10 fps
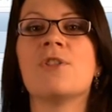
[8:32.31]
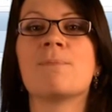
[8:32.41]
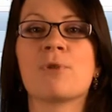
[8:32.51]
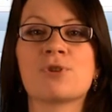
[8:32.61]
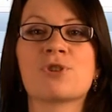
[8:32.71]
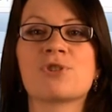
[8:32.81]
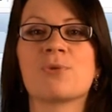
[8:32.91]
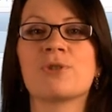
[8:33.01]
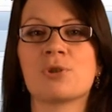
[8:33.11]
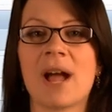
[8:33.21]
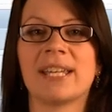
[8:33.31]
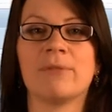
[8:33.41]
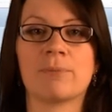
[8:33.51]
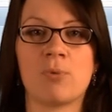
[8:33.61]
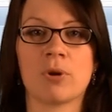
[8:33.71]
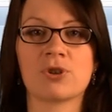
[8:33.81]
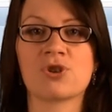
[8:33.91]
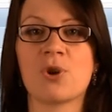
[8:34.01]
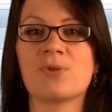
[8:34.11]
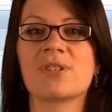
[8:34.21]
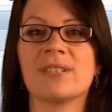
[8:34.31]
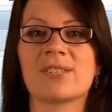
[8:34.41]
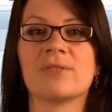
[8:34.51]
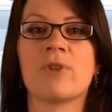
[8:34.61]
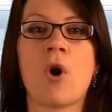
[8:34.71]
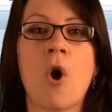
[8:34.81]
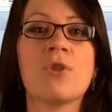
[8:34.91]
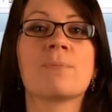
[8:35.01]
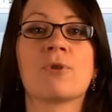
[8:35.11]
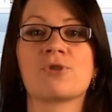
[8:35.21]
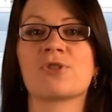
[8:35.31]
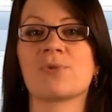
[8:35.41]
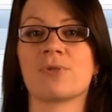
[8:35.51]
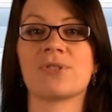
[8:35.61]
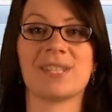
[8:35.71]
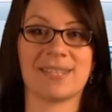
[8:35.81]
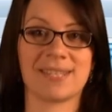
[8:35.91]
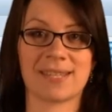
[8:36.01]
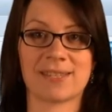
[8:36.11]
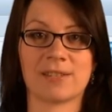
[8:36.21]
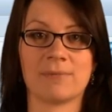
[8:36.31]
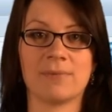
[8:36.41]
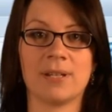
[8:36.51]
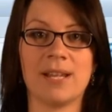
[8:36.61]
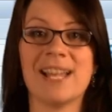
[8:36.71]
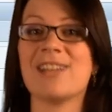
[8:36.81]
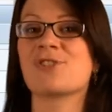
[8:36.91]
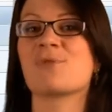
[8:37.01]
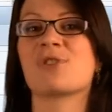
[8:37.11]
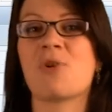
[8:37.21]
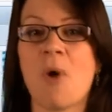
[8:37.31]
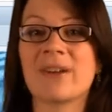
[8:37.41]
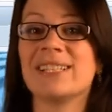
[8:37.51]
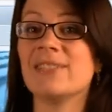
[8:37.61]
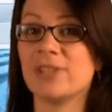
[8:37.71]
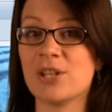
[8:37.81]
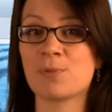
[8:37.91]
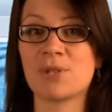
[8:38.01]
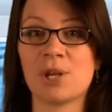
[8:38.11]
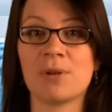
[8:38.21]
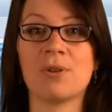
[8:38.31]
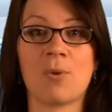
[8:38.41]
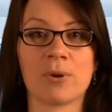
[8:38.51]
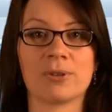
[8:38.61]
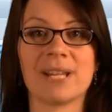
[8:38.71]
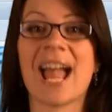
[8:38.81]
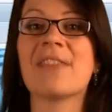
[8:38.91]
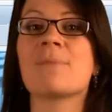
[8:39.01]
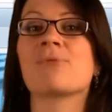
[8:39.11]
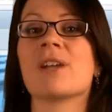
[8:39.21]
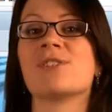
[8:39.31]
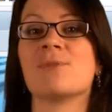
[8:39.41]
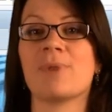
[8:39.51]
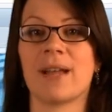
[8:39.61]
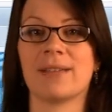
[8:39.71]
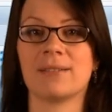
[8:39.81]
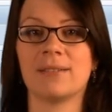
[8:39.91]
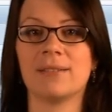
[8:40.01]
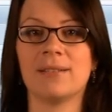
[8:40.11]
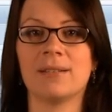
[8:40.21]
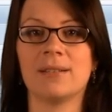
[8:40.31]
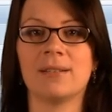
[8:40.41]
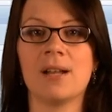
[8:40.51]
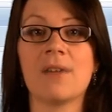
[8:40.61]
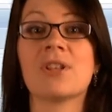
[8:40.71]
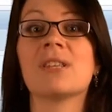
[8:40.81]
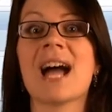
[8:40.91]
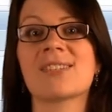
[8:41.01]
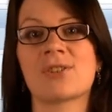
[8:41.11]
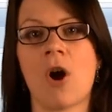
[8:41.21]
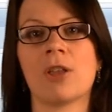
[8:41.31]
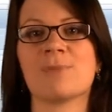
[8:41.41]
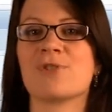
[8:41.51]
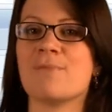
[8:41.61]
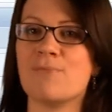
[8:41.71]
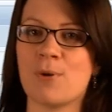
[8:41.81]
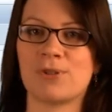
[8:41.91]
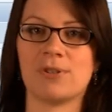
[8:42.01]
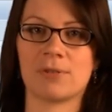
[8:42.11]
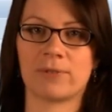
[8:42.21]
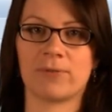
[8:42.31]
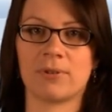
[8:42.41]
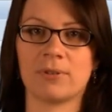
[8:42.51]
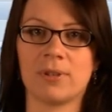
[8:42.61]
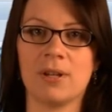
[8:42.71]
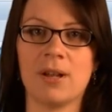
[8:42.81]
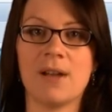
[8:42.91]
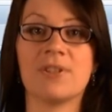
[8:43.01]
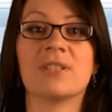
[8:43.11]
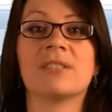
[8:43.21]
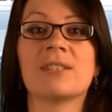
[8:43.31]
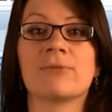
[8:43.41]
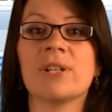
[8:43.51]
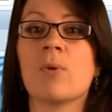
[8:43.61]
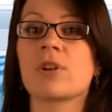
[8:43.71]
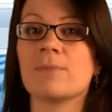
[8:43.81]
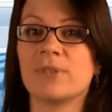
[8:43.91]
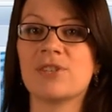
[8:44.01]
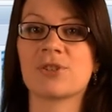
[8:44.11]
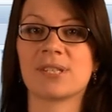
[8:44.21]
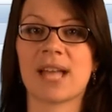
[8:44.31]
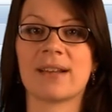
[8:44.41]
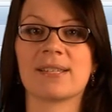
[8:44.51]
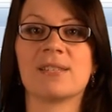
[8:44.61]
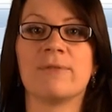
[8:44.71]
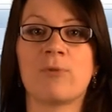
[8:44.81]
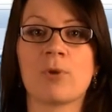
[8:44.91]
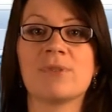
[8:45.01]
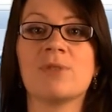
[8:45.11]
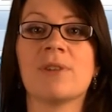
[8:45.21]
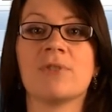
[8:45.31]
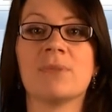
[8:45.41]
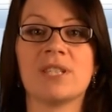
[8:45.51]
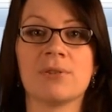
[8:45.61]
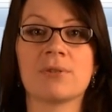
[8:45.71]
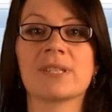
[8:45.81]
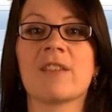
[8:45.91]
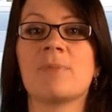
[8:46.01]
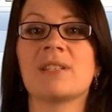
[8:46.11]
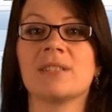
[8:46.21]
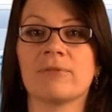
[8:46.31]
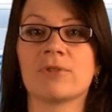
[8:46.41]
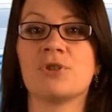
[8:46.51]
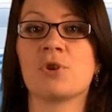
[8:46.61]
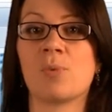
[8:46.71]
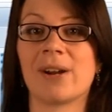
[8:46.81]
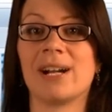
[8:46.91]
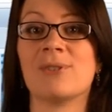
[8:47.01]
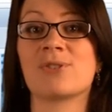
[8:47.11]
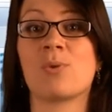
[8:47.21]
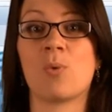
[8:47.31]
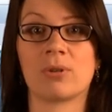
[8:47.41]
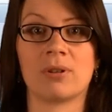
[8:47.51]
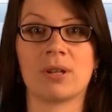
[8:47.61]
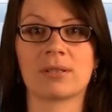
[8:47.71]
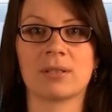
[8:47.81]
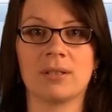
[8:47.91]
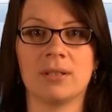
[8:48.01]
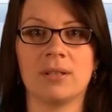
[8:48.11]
The purchase order tracking report shows the list of all the purchase orders in the system. It shows the quantity of each material ordered and the price you pay. The last columns are the most useful. The delivery or completion status informs you if the materials have been delivered to your warehouse or not.